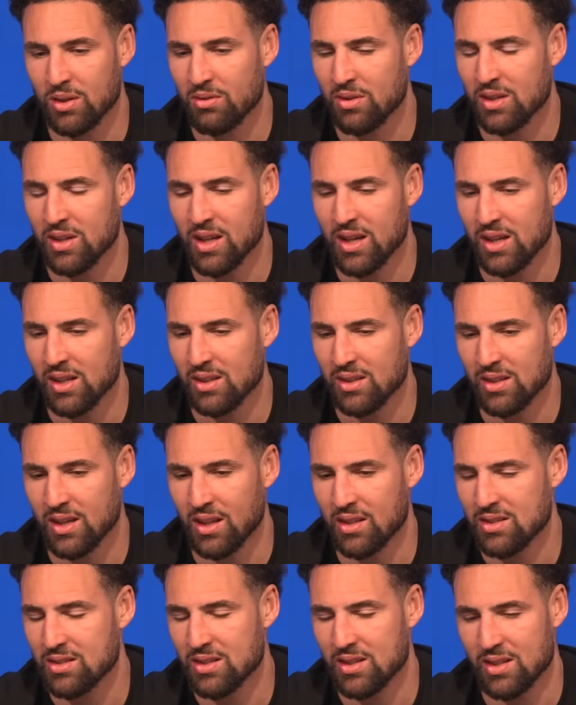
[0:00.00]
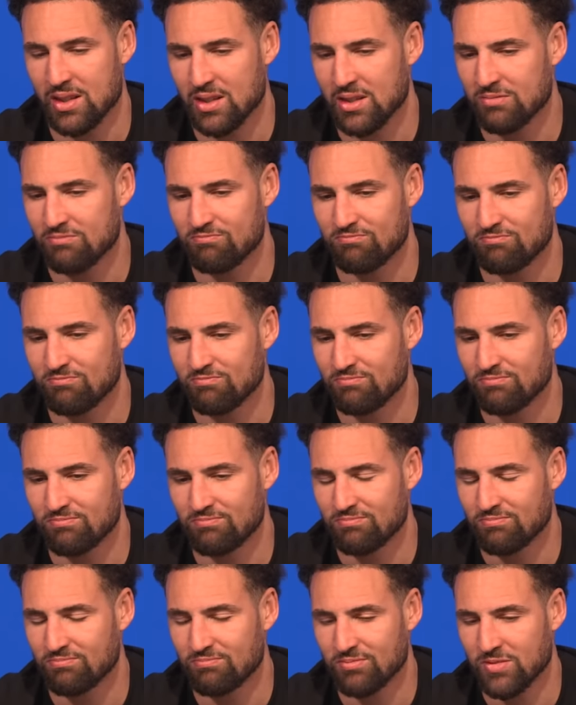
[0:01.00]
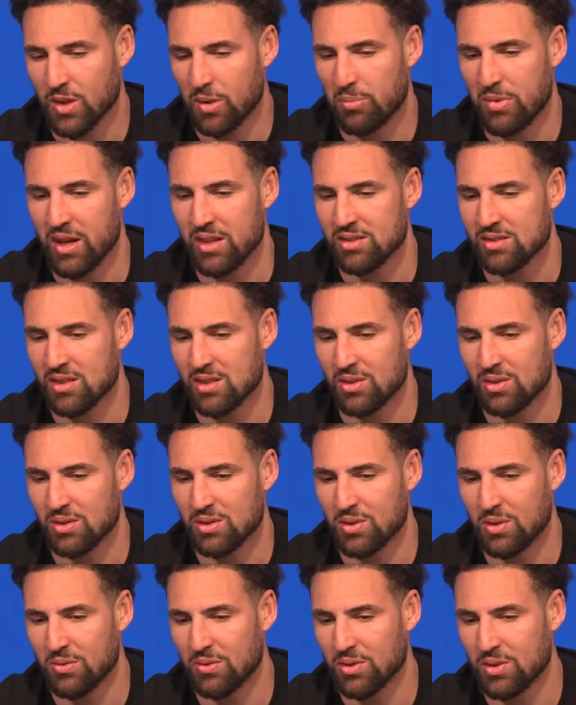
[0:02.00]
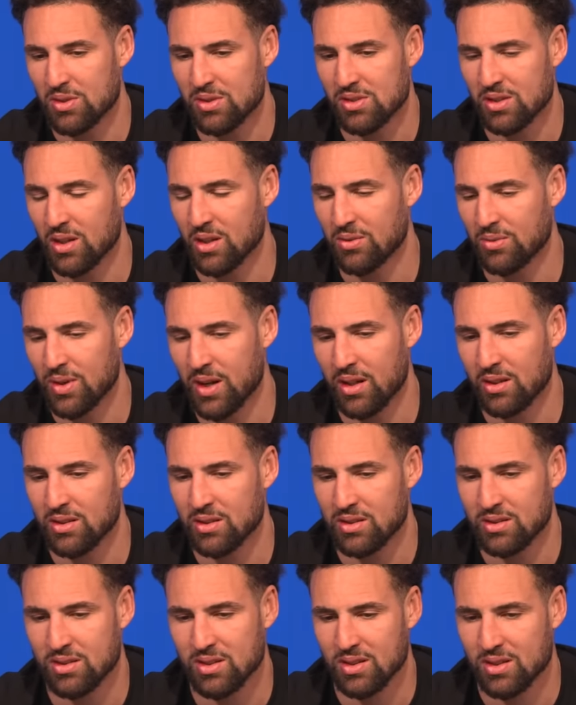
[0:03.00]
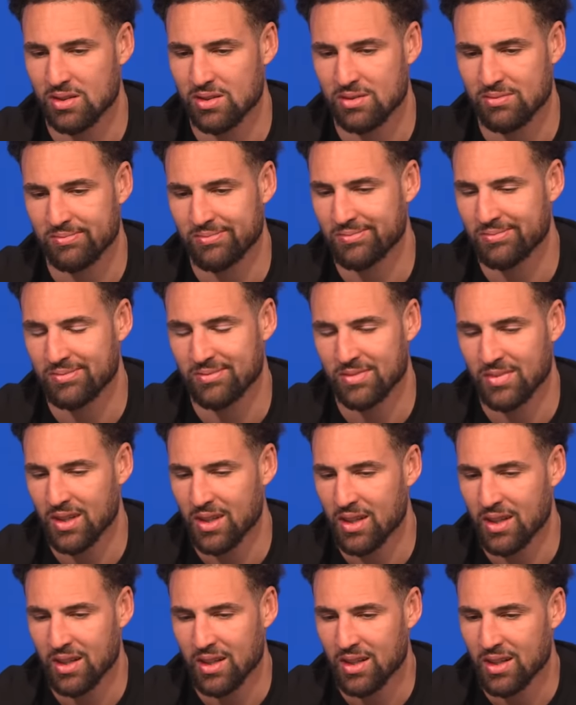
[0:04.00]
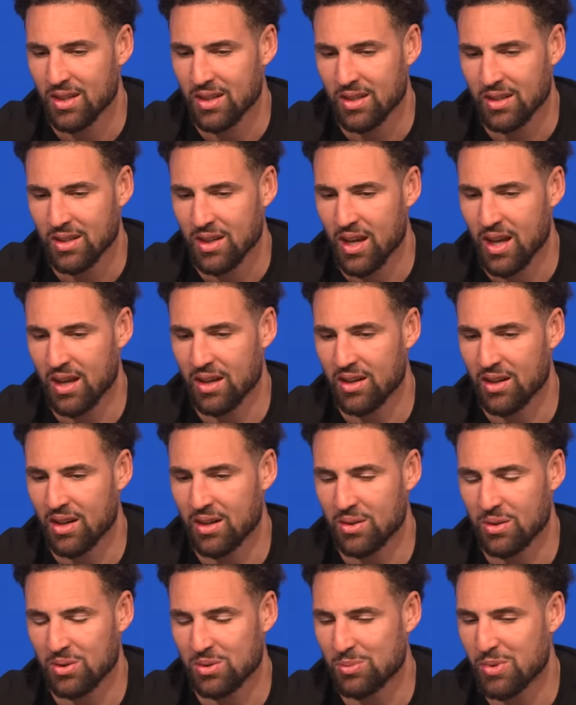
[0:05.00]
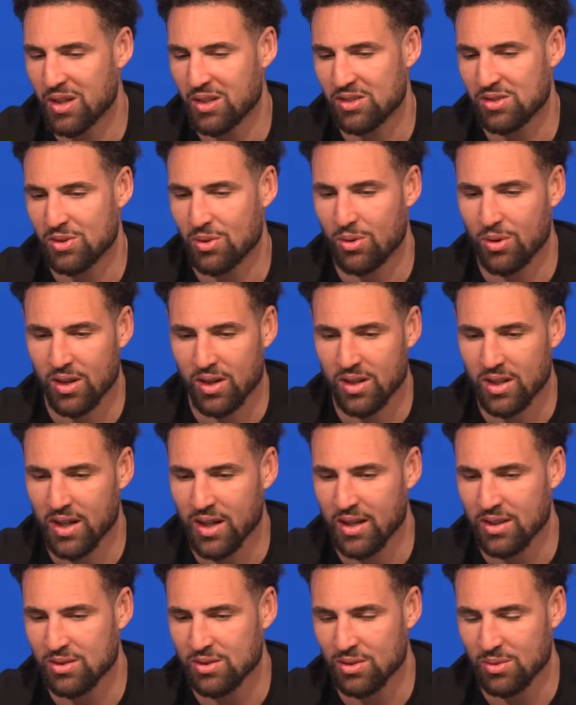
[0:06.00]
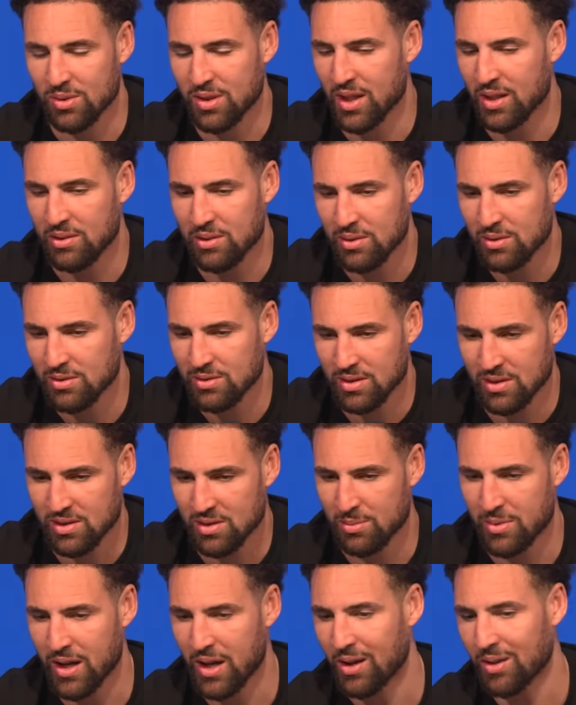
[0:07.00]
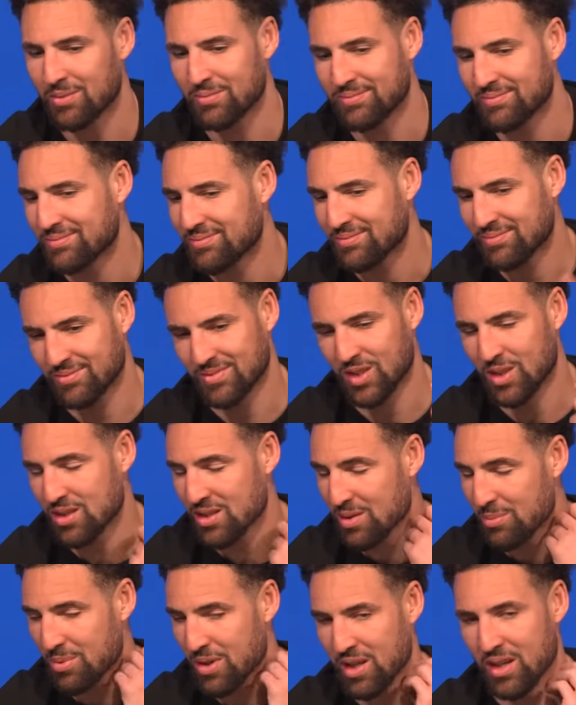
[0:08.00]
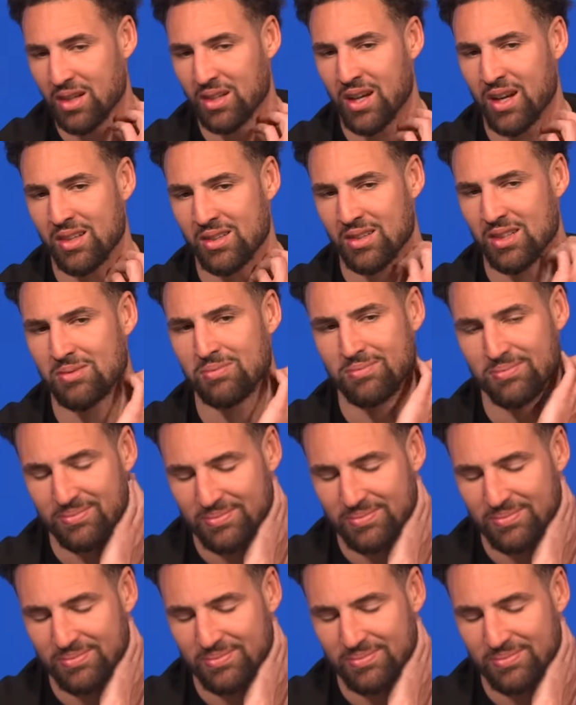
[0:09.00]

every night, that's uh, the best thing you can do for yourself rather than just hanging on to those big scoring nights or whatever. It's about just competing nightly.